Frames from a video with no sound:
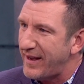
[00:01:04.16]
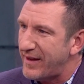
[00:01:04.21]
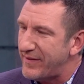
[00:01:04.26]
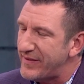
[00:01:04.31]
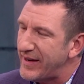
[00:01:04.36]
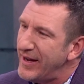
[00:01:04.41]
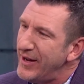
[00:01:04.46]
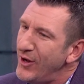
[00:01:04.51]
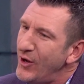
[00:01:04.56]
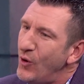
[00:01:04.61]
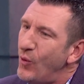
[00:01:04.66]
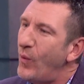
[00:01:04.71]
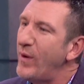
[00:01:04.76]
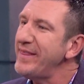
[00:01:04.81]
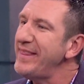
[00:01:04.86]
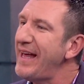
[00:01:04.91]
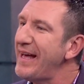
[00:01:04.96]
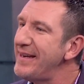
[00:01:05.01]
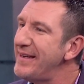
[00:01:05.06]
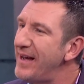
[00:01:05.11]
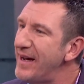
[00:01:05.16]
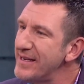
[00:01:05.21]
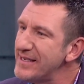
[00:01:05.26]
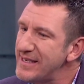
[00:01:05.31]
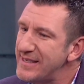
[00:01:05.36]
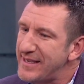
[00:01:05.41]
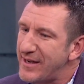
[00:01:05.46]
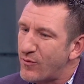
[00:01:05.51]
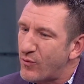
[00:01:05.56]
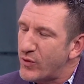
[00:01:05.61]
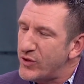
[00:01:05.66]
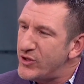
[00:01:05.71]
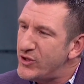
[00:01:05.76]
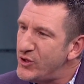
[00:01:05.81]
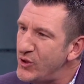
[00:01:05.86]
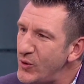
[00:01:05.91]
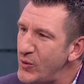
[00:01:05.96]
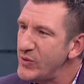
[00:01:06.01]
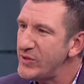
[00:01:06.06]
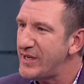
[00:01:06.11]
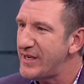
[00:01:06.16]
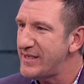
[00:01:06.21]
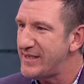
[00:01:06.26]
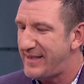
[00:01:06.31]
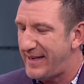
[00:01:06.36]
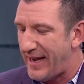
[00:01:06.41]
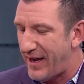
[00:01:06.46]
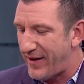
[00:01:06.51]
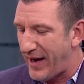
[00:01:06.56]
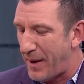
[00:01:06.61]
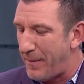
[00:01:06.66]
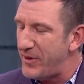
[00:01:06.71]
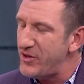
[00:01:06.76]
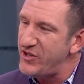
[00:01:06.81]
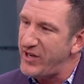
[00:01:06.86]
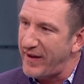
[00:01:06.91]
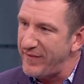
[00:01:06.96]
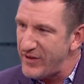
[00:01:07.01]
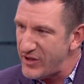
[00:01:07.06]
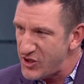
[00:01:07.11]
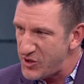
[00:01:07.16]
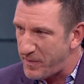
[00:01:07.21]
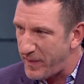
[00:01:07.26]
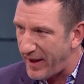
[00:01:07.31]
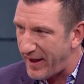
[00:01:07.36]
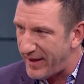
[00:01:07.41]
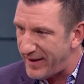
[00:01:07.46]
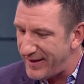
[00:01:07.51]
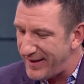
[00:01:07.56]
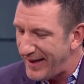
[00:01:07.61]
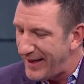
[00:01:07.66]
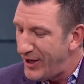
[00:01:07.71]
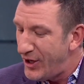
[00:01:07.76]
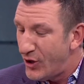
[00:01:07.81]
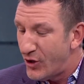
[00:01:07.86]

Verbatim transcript: gift. What that does is it reduces down how much you have to spend,